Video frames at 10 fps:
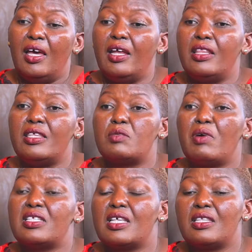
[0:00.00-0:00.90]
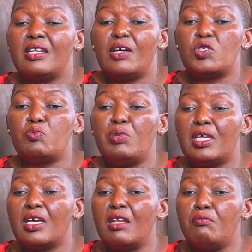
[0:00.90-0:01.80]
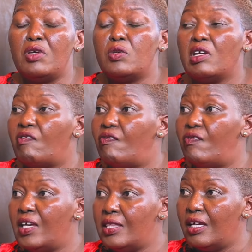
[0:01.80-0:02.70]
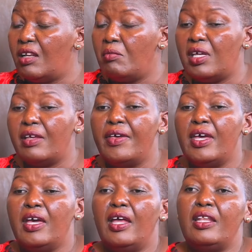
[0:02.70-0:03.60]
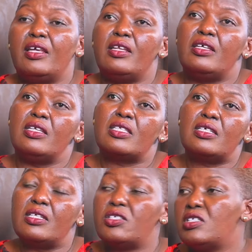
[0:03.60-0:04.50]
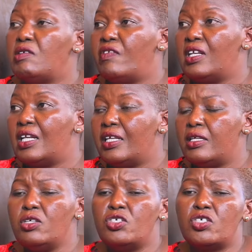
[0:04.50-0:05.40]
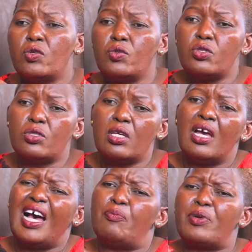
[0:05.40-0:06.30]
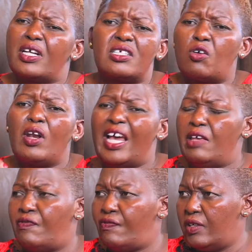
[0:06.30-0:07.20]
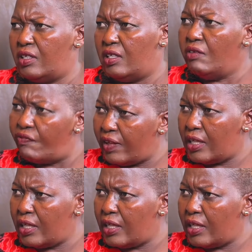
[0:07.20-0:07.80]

And this man started now speaking and building faith in me. And then he's graced differently. He shows a practical life in faith.